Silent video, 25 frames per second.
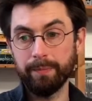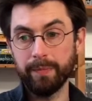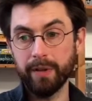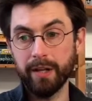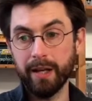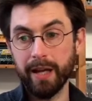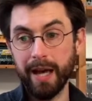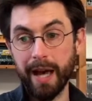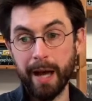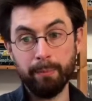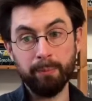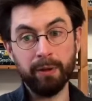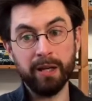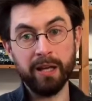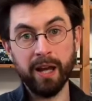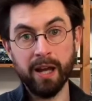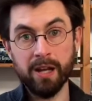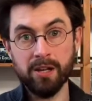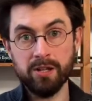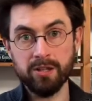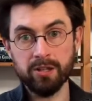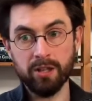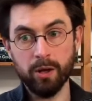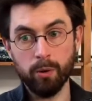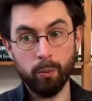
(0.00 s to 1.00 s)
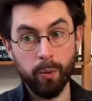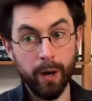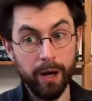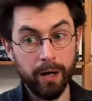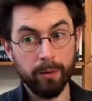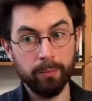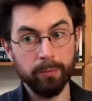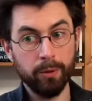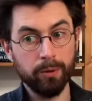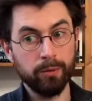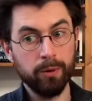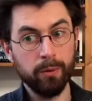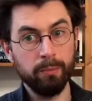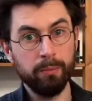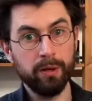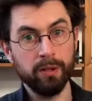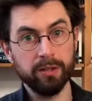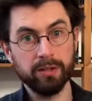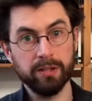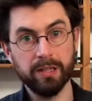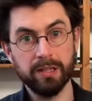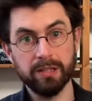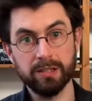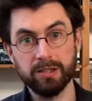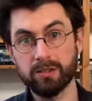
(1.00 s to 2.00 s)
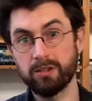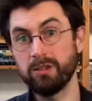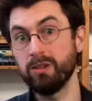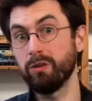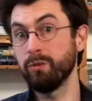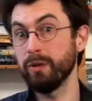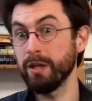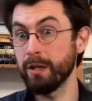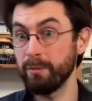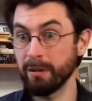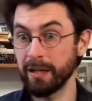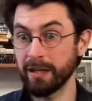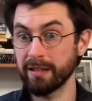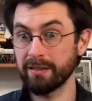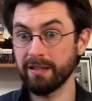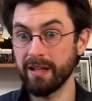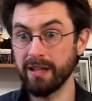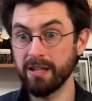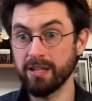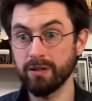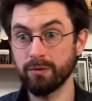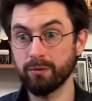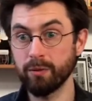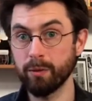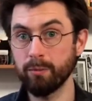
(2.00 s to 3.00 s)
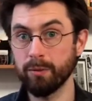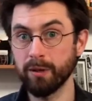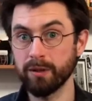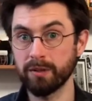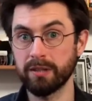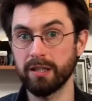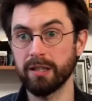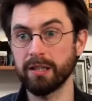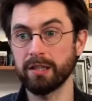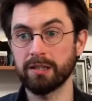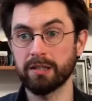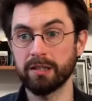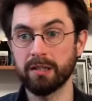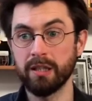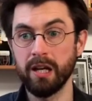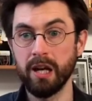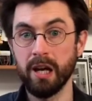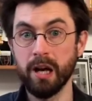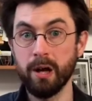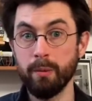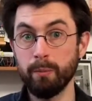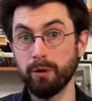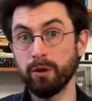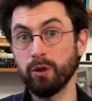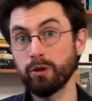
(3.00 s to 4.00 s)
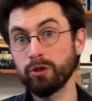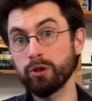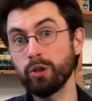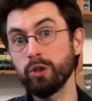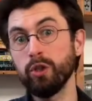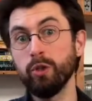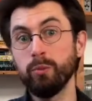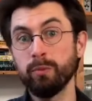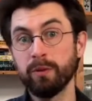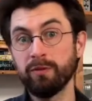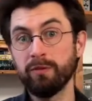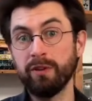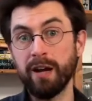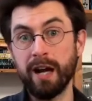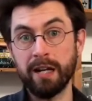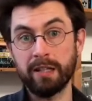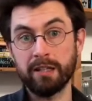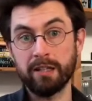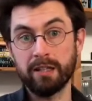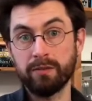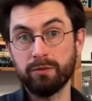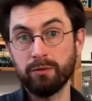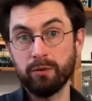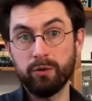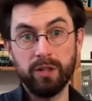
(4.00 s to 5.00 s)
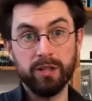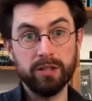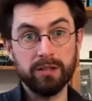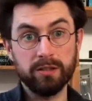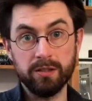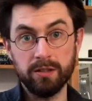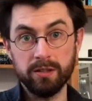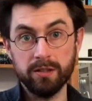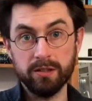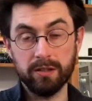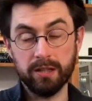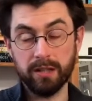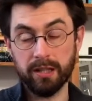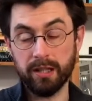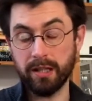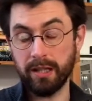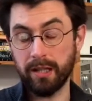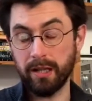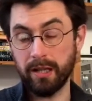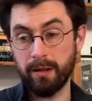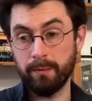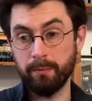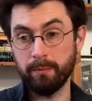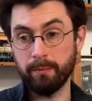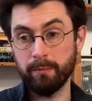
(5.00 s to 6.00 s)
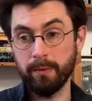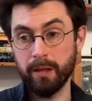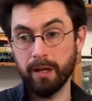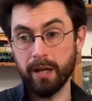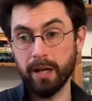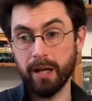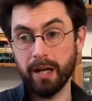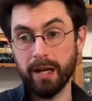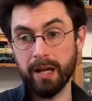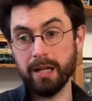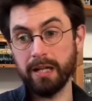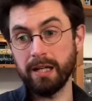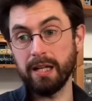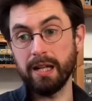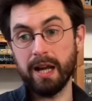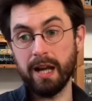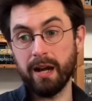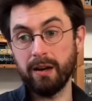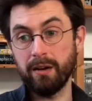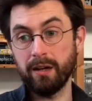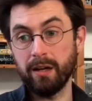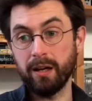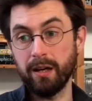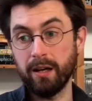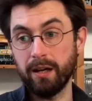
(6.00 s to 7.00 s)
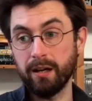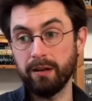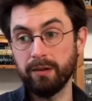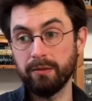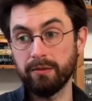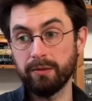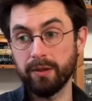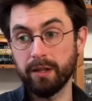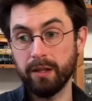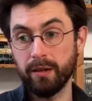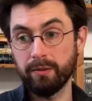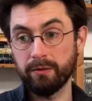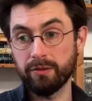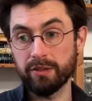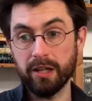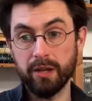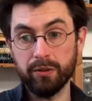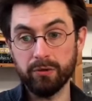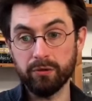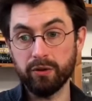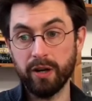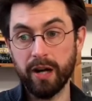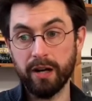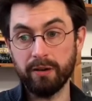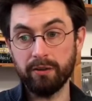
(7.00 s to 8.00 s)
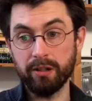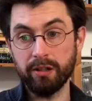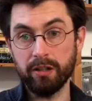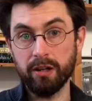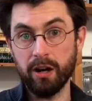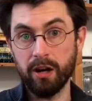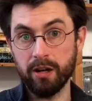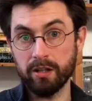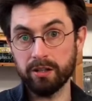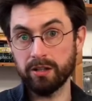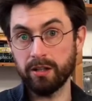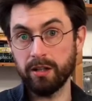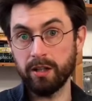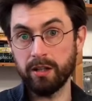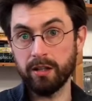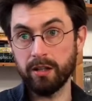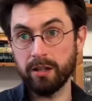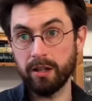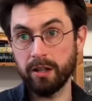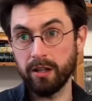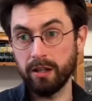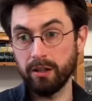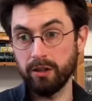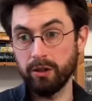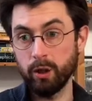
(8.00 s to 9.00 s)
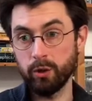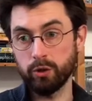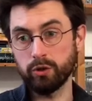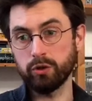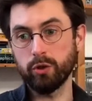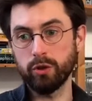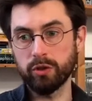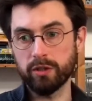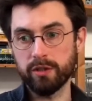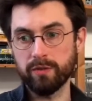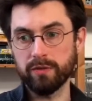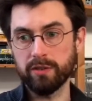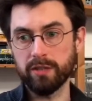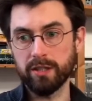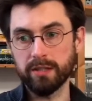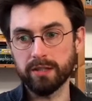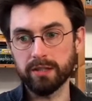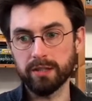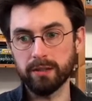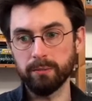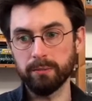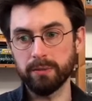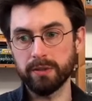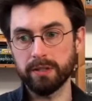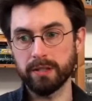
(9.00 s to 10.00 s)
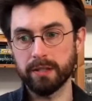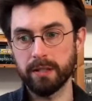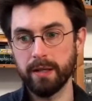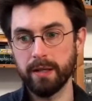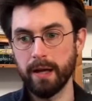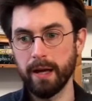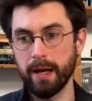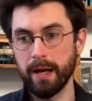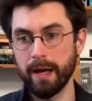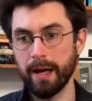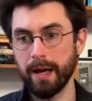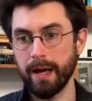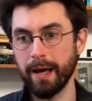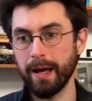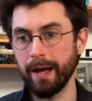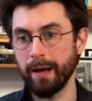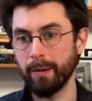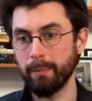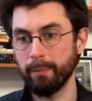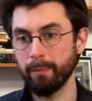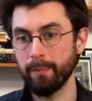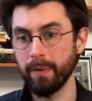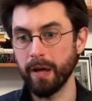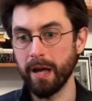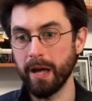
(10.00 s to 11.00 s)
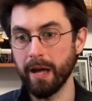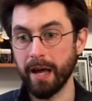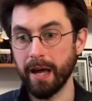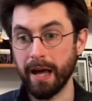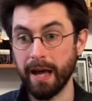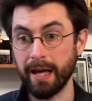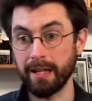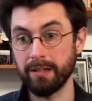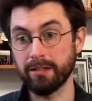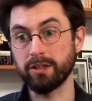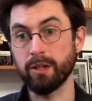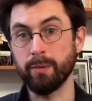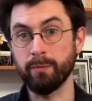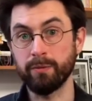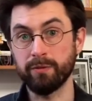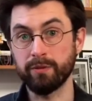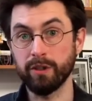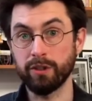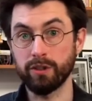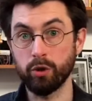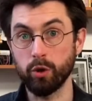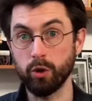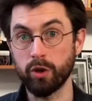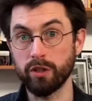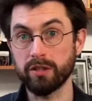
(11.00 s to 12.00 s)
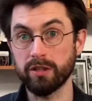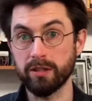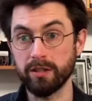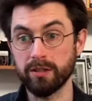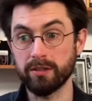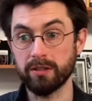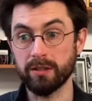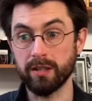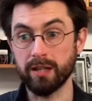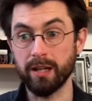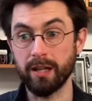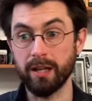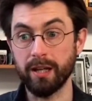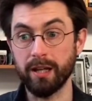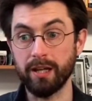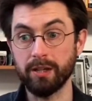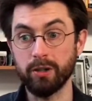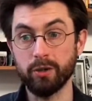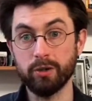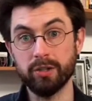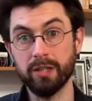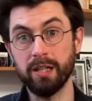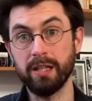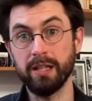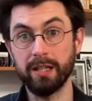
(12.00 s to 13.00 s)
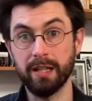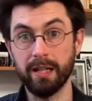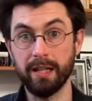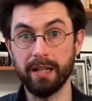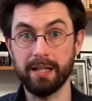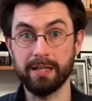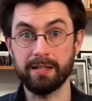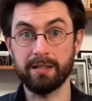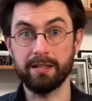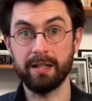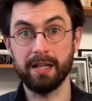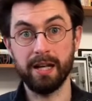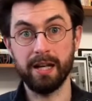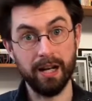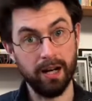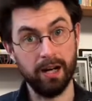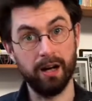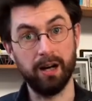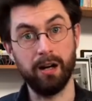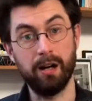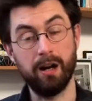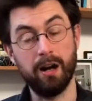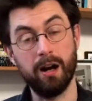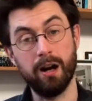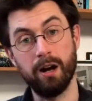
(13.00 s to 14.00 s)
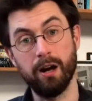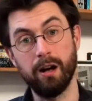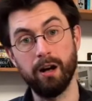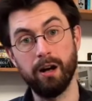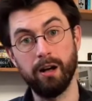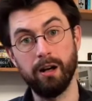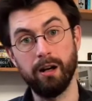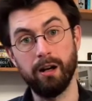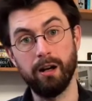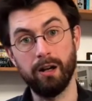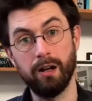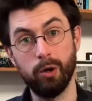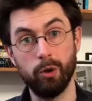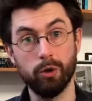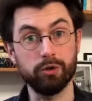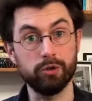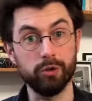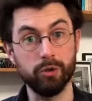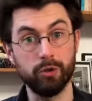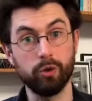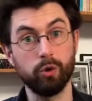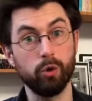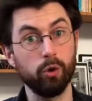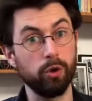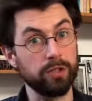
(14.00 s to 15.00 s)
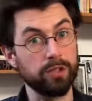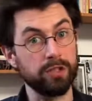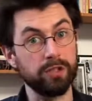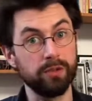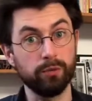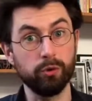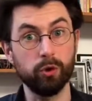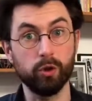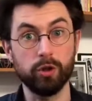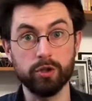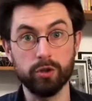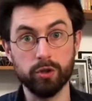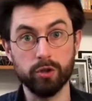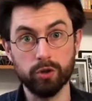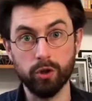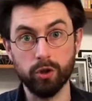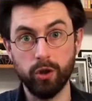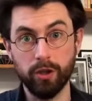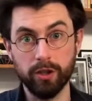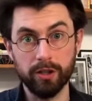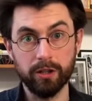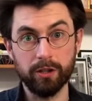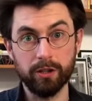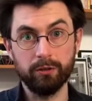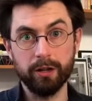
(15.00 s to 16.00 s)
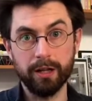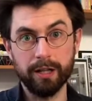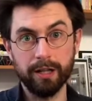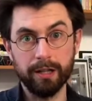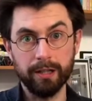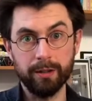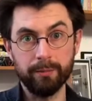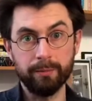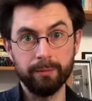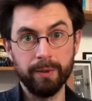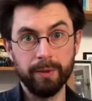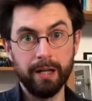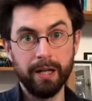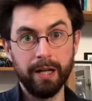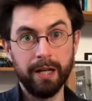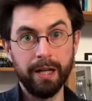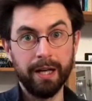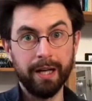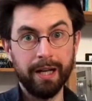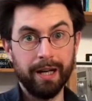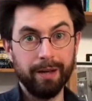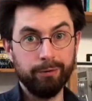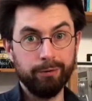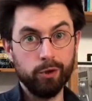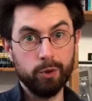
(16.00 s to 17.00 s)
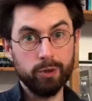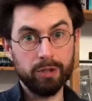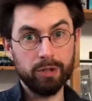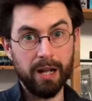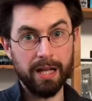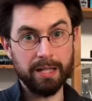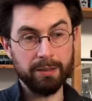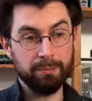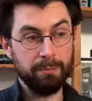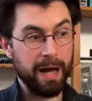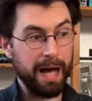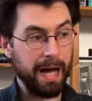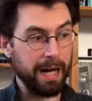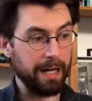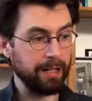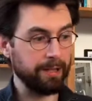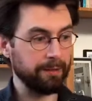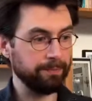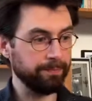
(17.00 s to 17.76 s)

Applications are wearable robotics, rehabilitation robotics, but also human factors, for instance, in the area of self-driving cars and those sorts of systems. And some of the courses you see in the list here are also the courses, of course, you saw in the curriculum a few slides back.